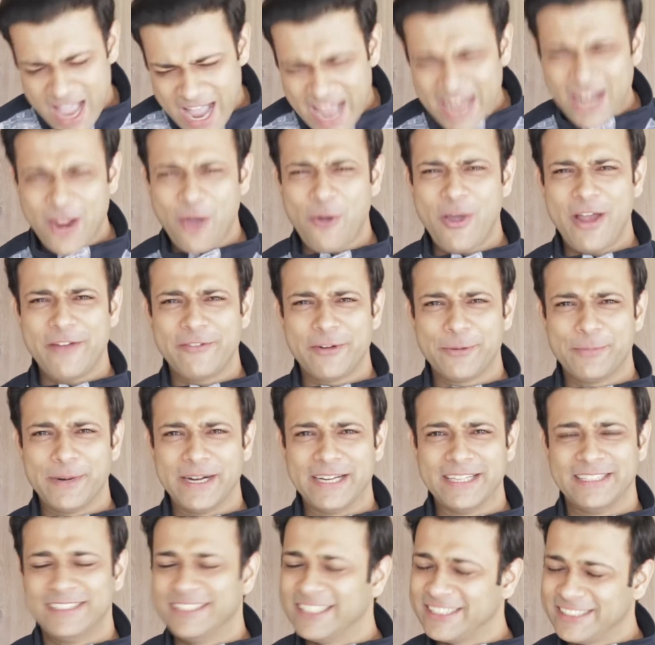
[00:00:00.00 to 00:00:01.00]
Hello
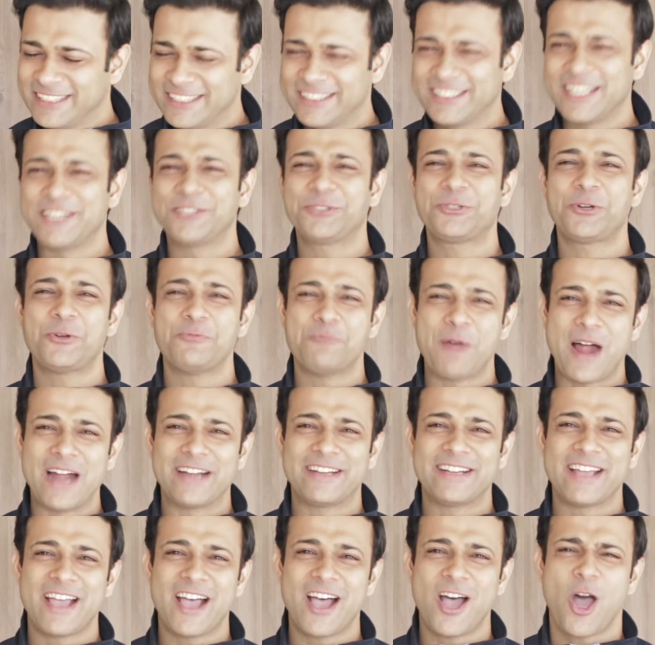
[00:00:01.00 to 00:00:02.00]
everybody, this is Anshul
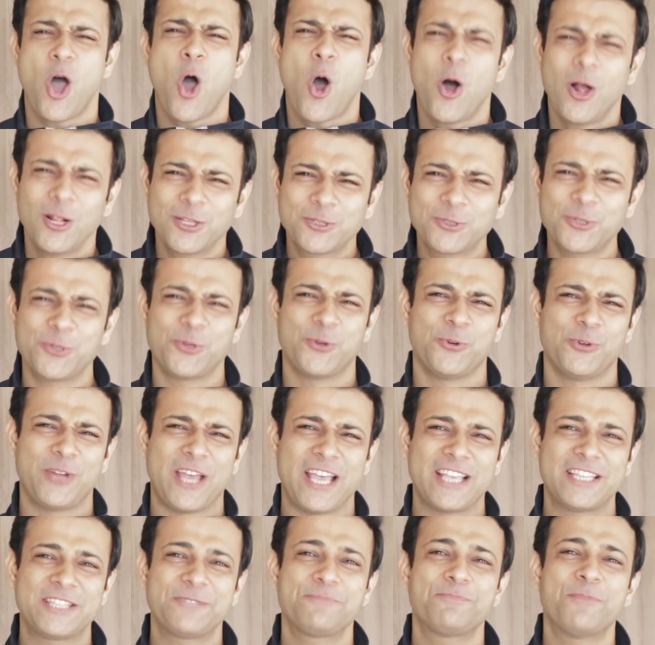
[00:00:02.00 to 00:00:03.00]
Bhatia, also known
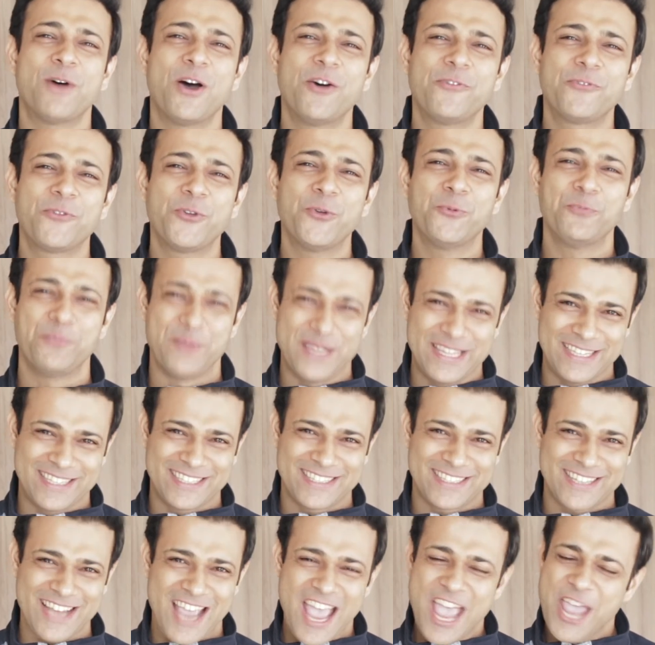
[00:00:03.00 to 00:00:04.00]
as Perfume
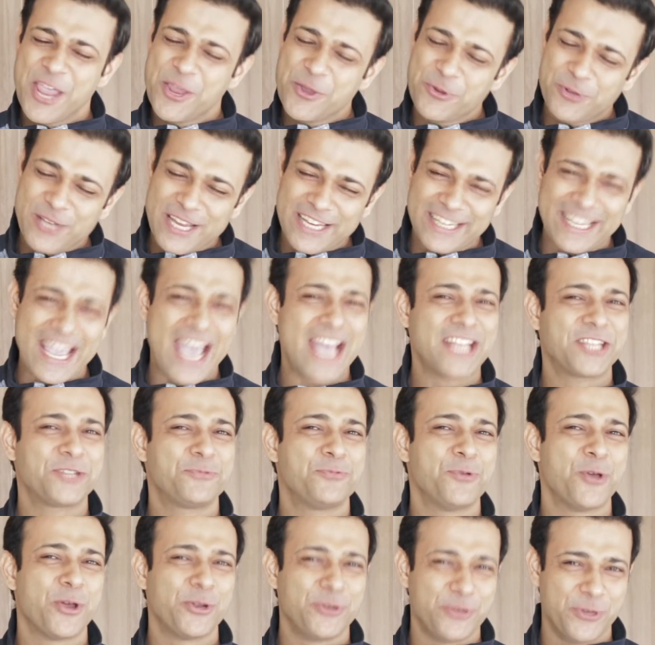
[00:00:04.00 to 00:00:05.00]
Beast. You can
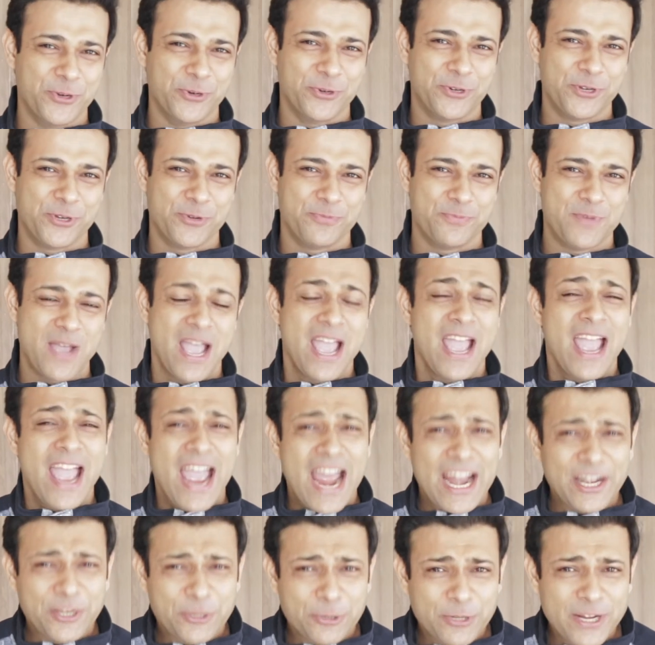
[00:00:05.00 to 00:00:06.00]
catch me on YouTube.
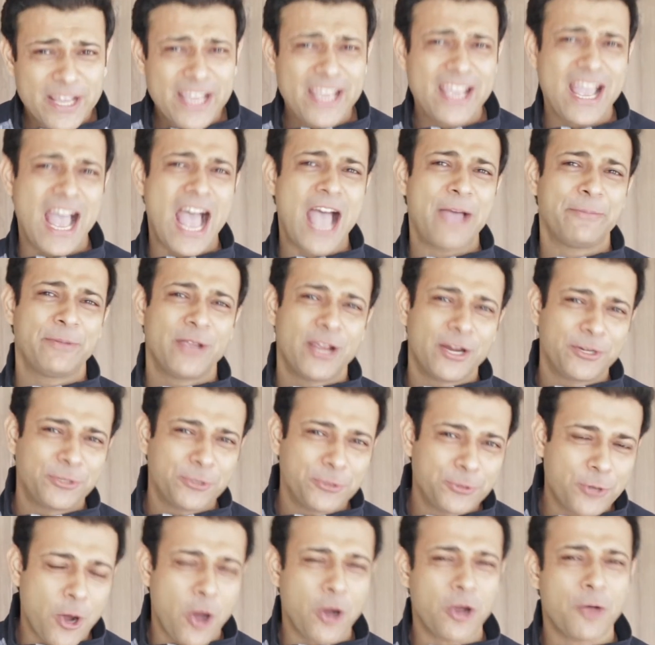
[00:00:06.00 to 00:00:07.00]
And today I am here
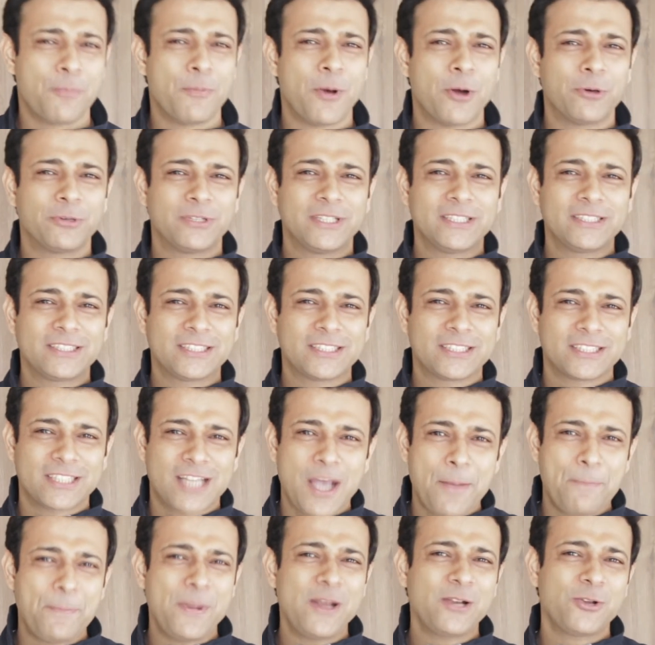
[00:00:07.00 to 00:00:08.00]
to talk about this
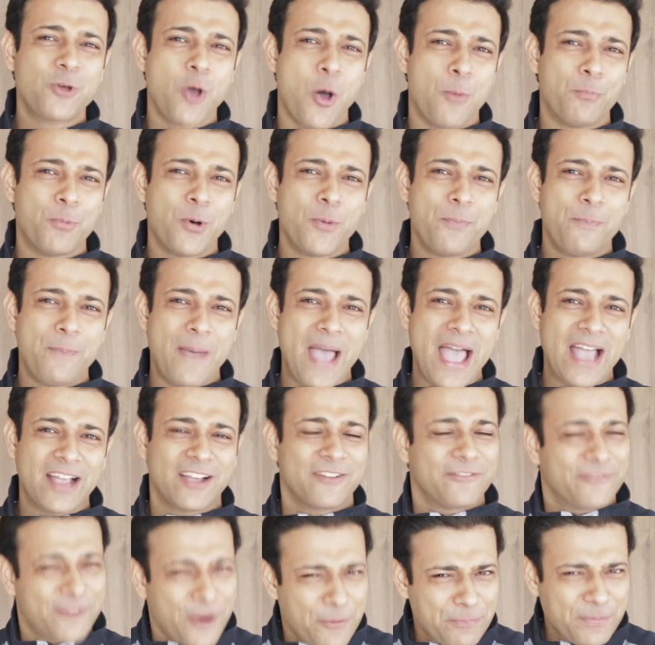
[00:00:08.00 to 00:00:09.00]
couple combo
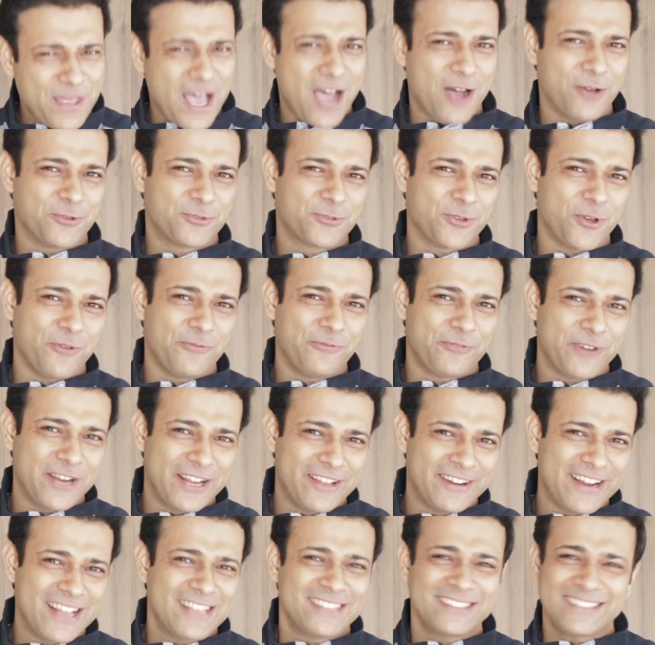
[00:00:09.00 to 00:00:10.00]
pack from the house of
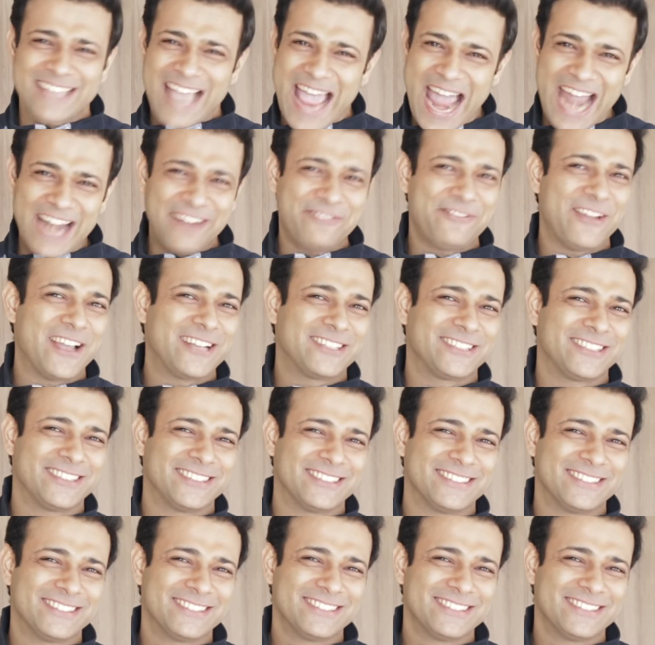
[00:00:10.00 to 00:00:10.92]
Fragrance and Fashion.